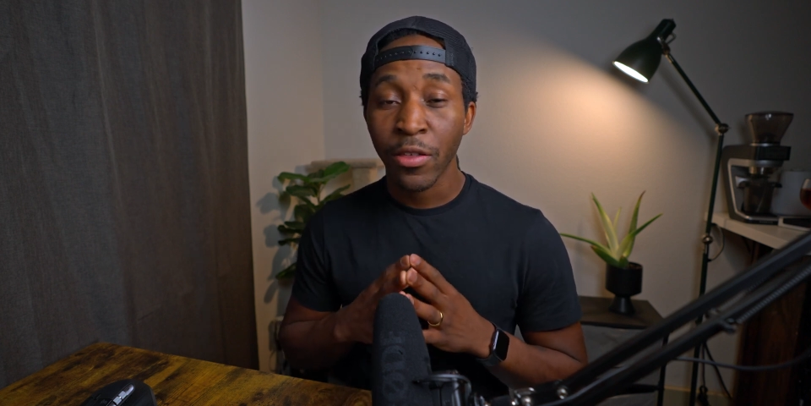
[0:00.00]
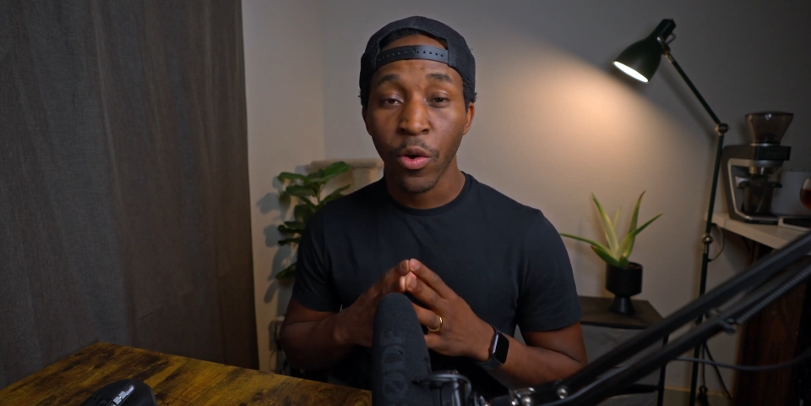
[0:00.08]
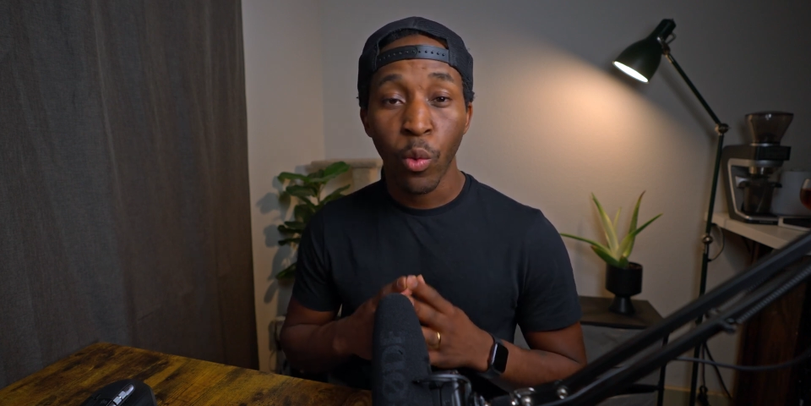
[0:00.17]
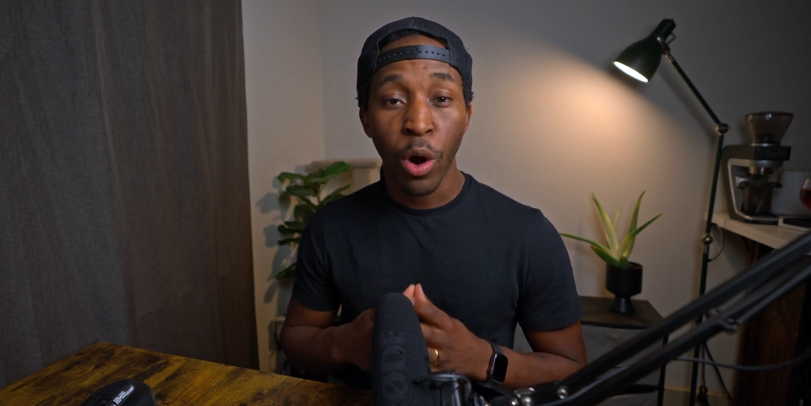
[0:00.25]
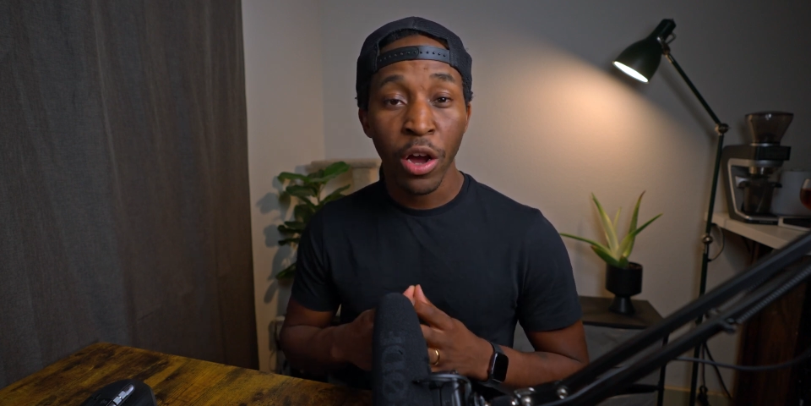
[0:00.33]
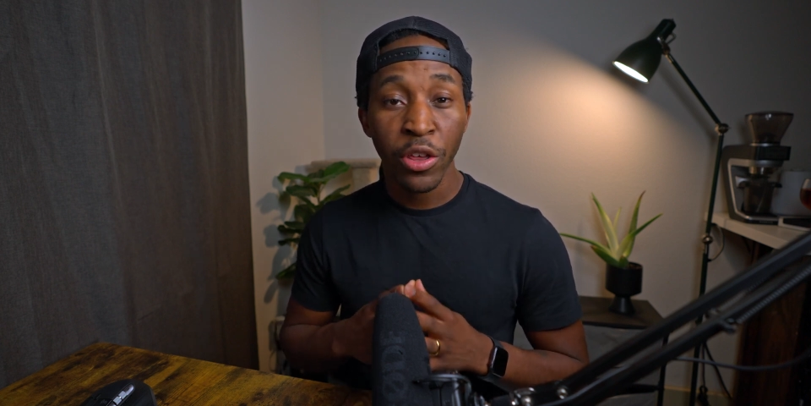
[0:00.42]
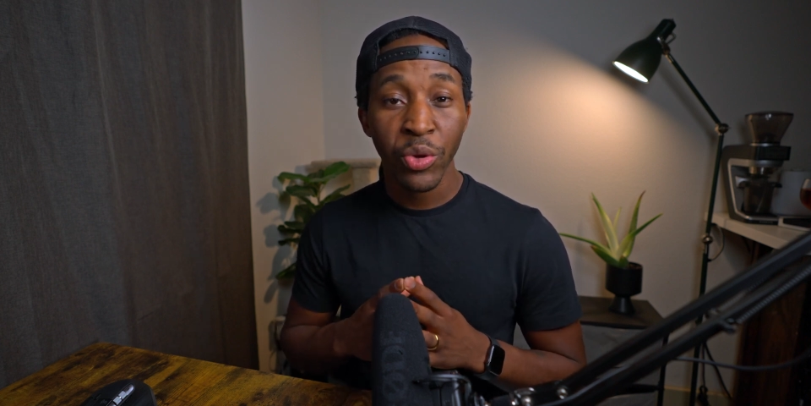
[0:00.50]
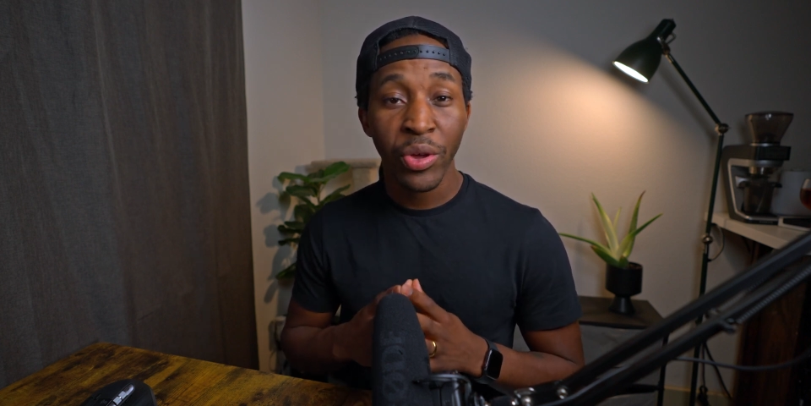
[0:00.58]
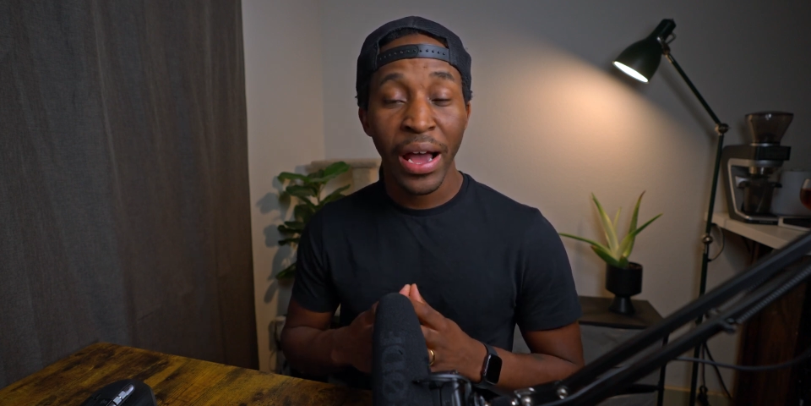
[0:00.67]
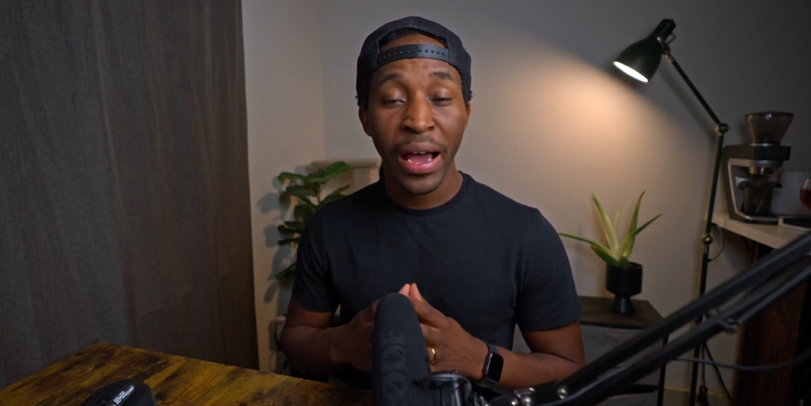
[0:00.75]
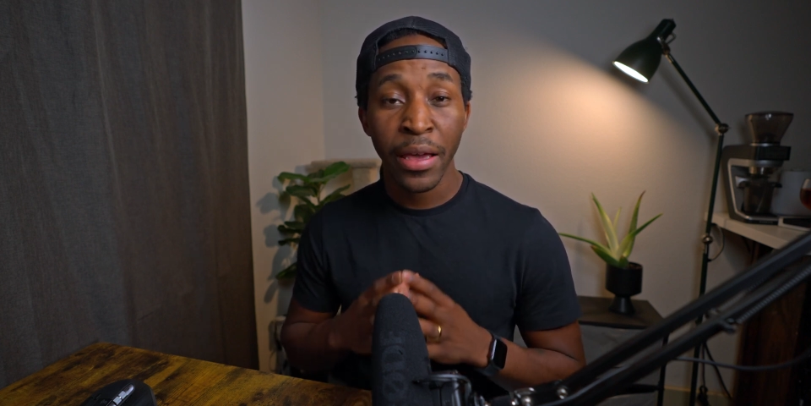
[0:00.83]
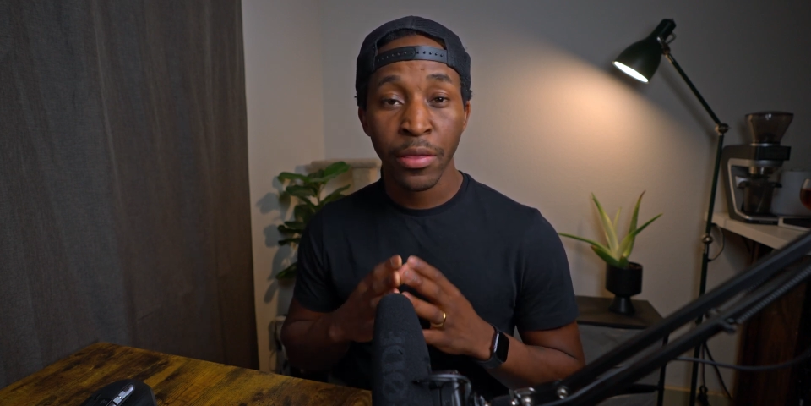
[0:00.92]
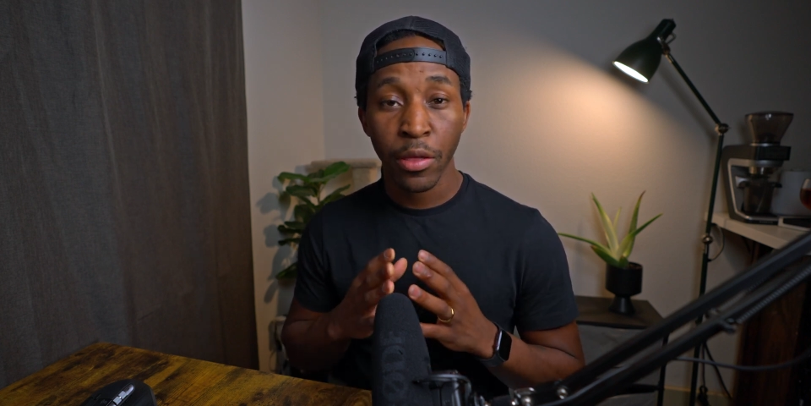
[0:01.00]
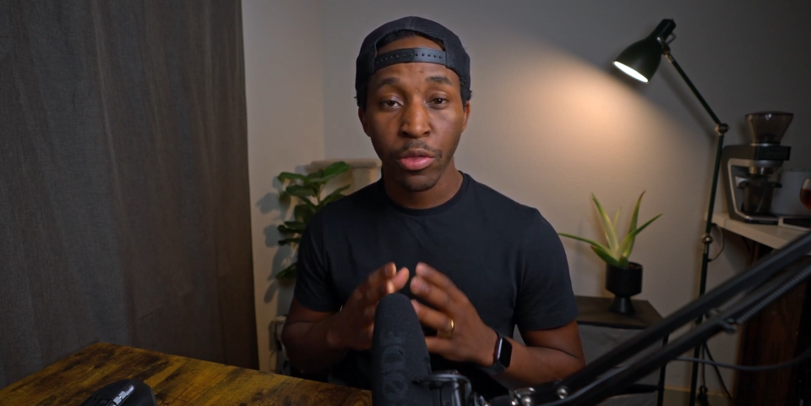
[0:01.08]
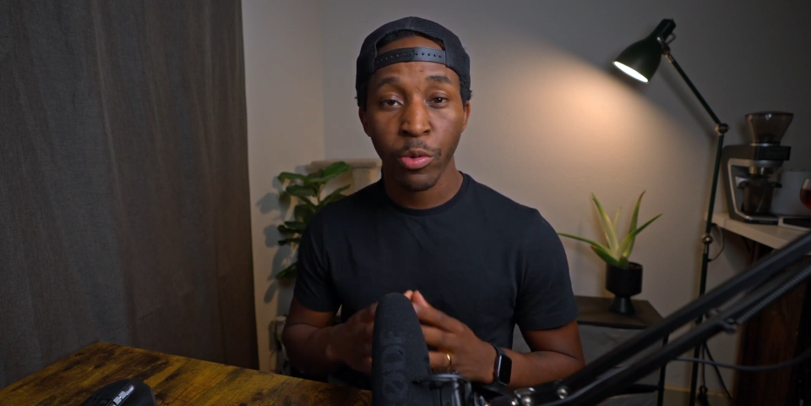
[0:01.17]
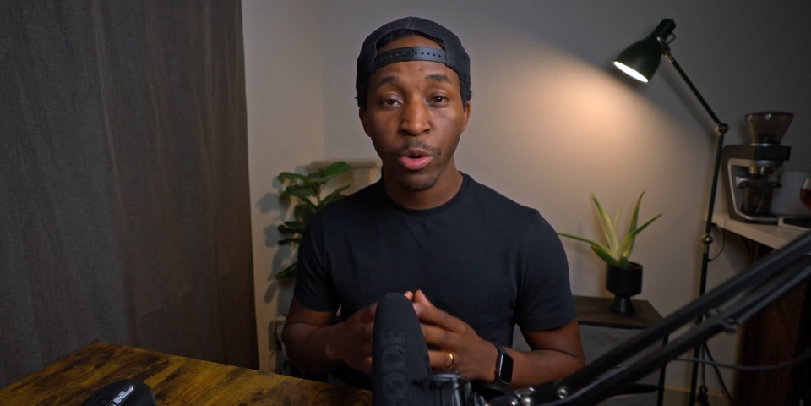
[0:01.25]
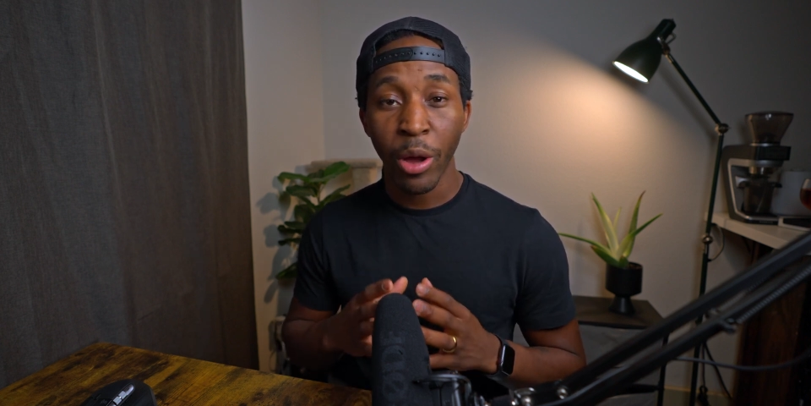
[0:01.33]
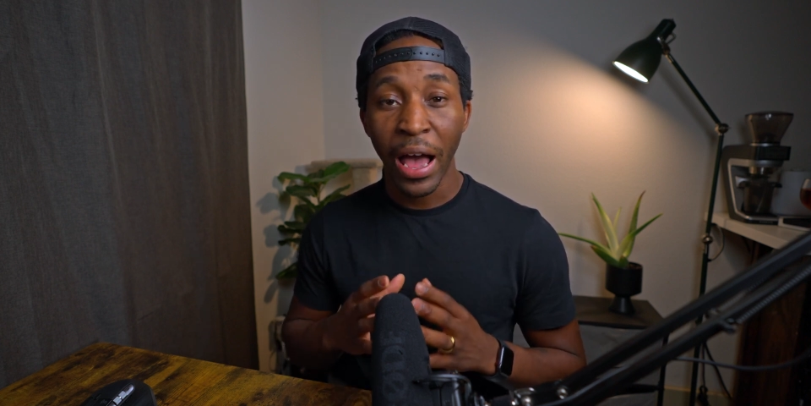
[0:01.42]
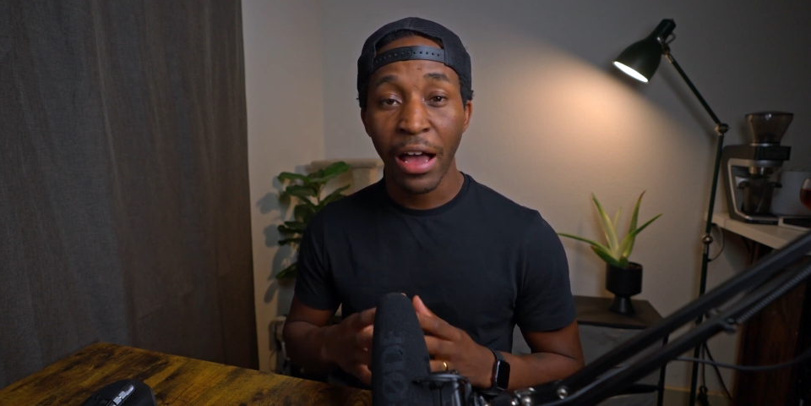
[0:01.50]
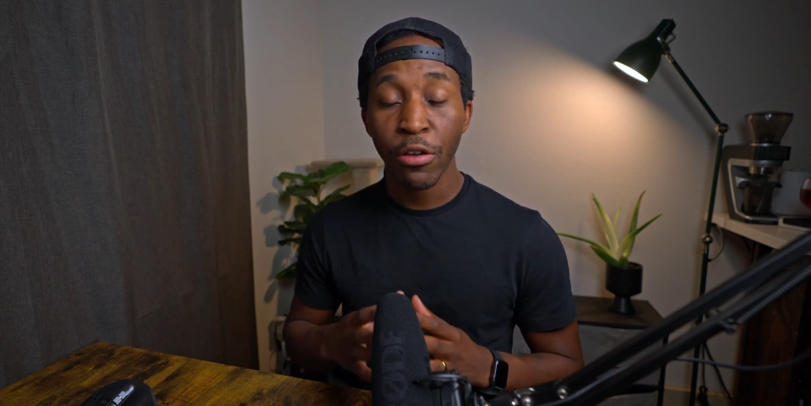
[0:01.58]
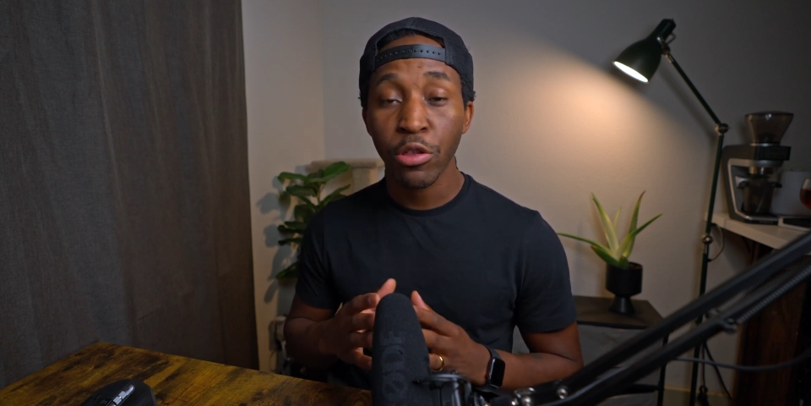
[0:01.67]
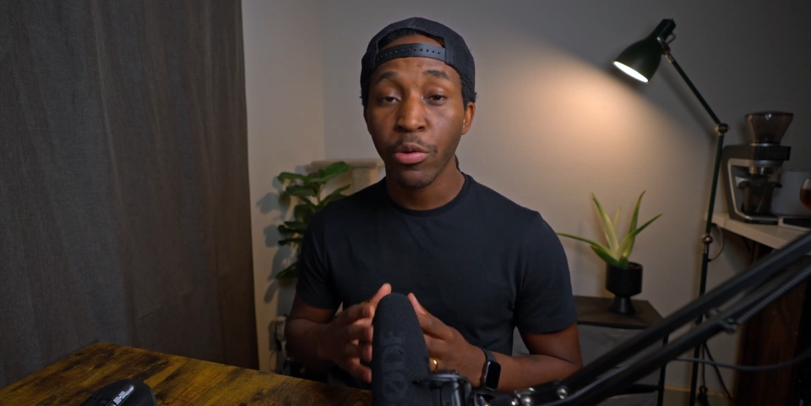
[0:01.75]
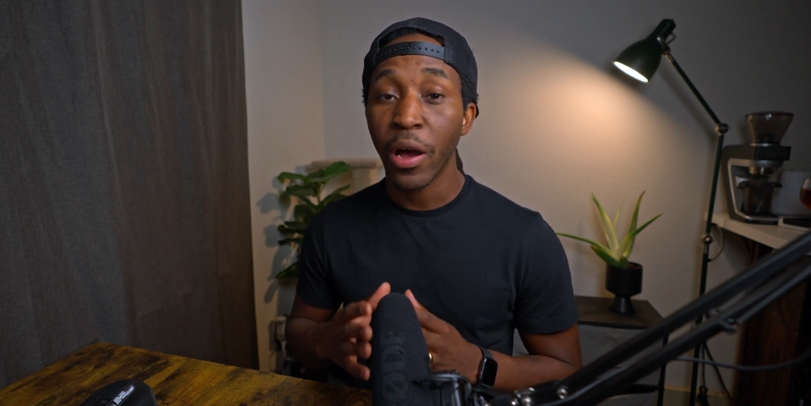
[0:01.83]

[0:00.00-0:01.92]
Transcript: to walk you guys through how to